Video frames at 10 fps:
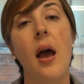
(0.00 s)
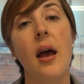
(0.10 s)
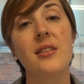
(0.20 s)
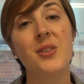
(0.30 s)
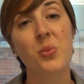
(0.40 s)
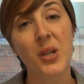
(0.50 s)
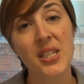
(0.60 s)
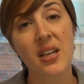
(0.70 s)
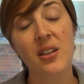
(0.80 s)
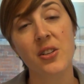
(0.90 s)
As you work
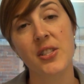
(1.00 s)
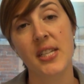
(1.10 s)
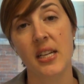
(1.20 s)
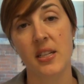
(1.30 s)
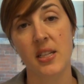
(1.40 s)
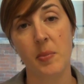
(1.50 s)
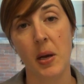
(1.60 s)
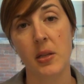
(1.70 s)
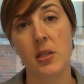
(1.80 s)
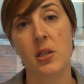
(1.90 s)
to understand a
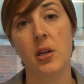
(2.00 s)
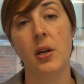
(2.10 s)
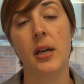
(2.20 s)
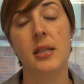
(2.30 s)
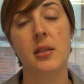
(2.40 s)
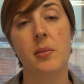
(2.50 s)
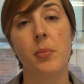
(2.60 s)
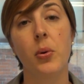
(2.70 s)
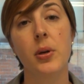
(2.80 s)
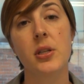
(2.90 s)
sponsor, it's
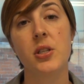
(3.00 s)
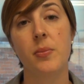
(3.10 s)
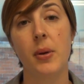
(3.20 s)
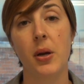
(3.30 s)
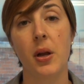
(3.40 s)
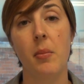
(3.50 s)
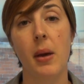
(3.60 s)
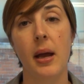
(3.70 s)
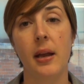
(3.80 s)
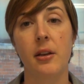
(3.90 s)
important to bear in
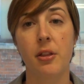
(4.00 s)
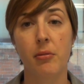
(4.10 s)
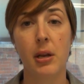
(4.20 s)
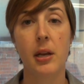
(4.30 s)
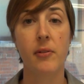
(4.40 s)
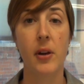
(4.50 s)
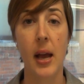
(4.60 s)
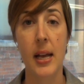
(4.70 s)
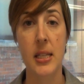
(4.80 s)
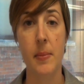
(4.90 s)
mind three different
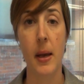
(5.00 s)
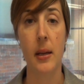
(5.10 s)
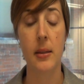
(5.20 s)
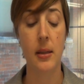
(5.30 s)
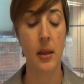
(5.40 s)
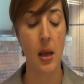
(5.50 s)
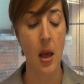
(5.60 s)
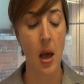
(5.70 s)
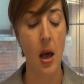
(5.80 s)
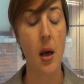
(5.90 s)
aspects.
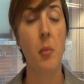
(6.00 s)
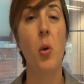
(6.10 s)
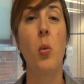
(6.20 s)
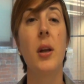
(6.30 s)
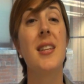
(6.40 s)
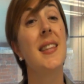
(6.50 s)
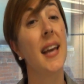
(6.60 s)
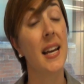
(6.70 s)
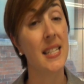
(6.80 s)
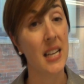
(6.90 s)
What is the
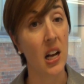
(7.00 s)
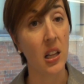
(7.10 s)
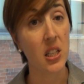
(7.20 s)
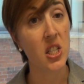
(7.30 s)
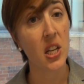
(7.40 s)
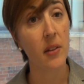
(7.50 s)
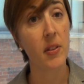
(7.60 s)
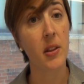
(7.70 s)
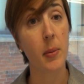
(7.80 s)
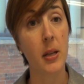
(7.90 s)
ideology of
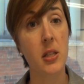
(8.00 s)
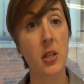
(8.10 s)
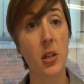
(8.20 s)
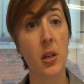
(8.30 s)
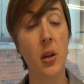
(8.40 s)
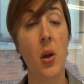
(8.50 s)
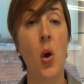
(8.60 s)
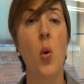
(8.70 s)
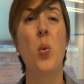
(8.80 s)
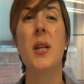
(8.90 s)
the sponsor?
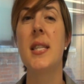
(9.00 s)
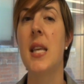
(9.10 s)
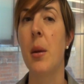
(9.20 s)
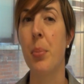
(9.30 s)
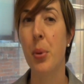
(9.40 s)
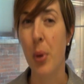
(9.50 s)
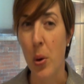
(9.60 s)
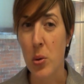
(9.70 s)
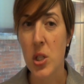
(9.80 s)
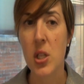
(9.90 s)
What is the
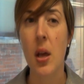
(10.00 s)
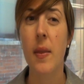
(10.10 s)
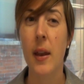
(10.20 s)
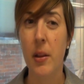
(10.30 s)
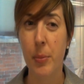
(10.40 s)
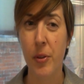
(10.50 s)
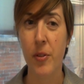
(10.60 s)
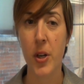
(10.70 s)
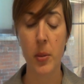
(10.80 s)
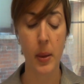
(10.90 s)
approach that is
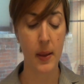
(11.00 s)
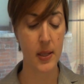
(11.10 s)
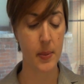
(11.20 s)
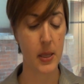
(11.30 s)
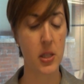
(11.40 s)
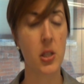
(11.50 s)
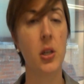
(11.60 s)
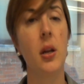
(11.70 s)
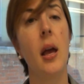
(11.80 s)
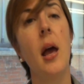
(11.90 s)
preferred by the
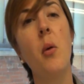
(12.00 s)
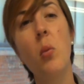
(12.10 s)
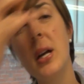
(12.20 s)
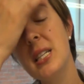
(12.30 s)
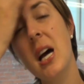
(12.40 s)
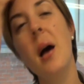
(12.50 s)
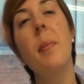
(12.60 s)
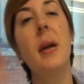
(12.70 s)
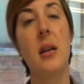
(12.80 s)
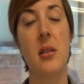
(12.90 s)
sponsor? And what
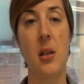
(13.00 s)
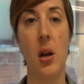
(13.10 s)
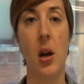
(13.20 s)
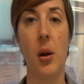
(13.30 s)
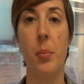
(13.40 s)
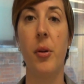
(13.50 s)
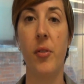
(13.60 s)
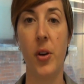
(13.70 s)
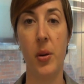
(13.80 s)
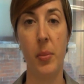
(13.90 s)
topics are
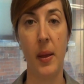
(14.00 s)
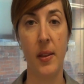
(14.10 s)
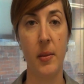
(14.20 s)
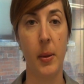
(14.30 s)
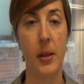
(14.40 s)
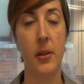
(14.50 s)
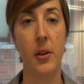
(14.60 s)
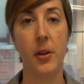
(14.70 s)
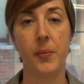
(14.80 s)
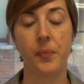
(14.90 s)
preferred by the
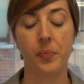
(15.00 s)
sponsor?